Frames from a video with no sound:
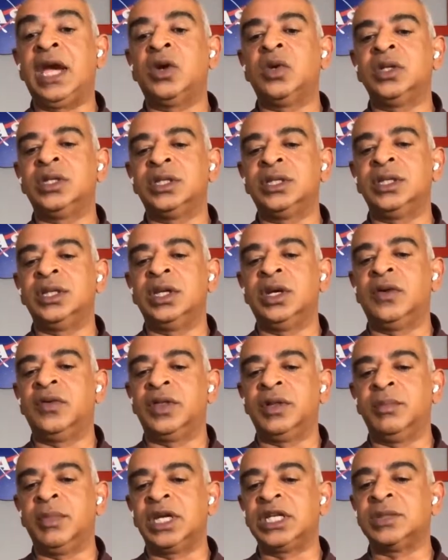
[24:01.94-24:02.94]
accuracy
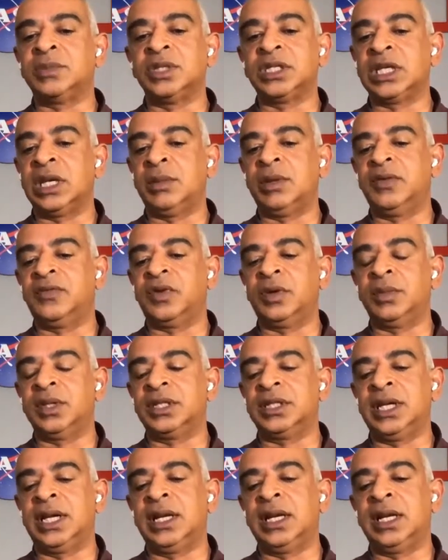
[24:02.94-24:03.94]
of the measurements coming from
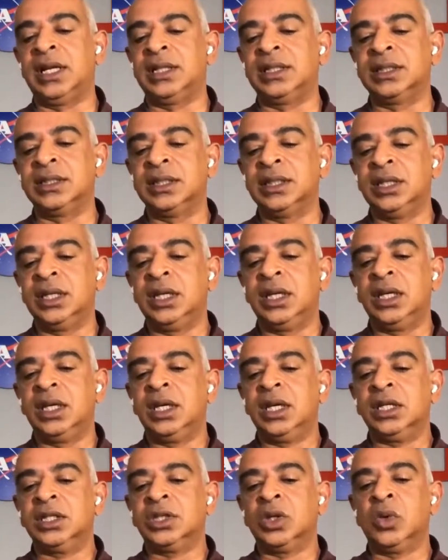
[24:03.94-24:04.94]
the satellites.
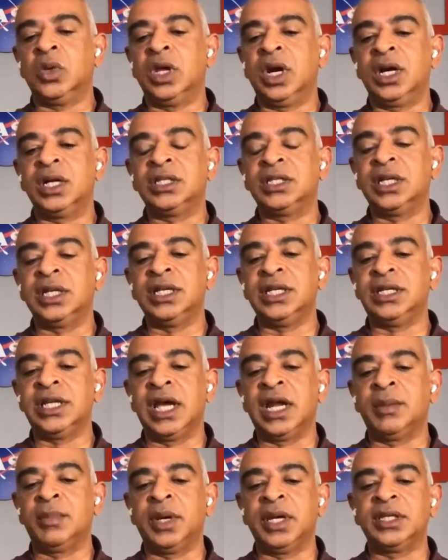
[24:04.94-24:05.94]
So there are certainly
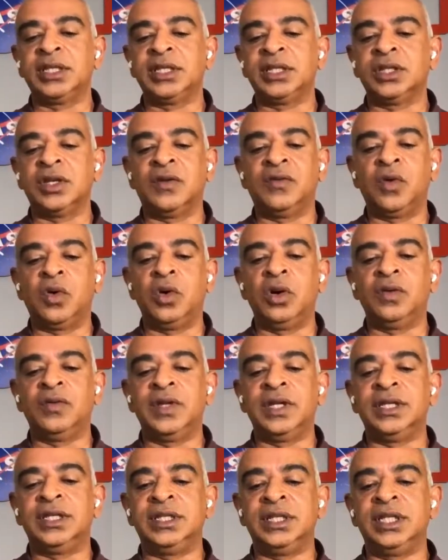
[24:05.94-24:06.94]
databases of all
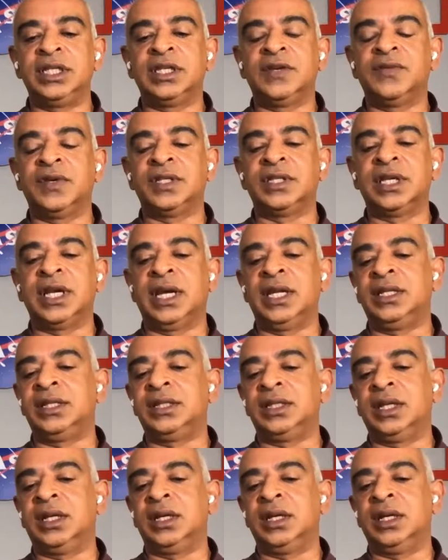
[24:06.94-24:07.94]
of these sea surface
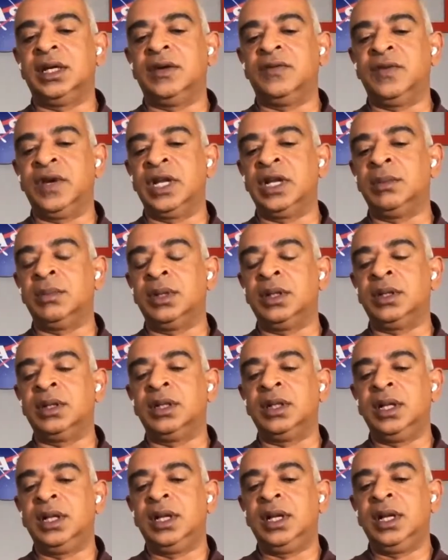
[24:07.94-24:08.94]
heights available
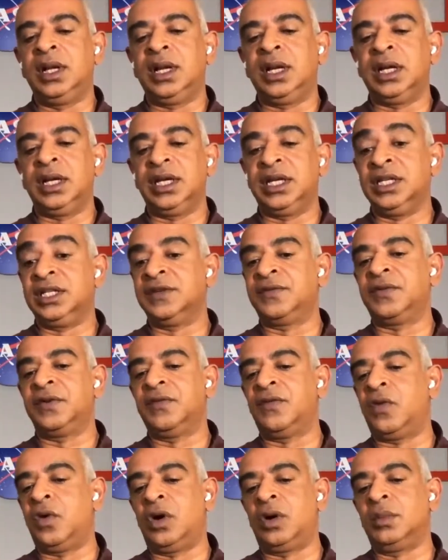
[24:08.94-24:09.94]
in
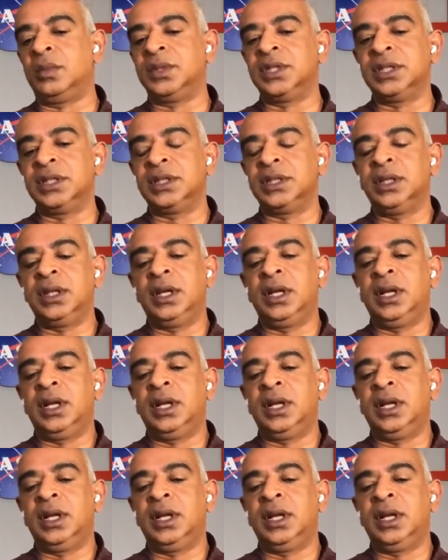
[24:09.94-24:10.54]
different forms.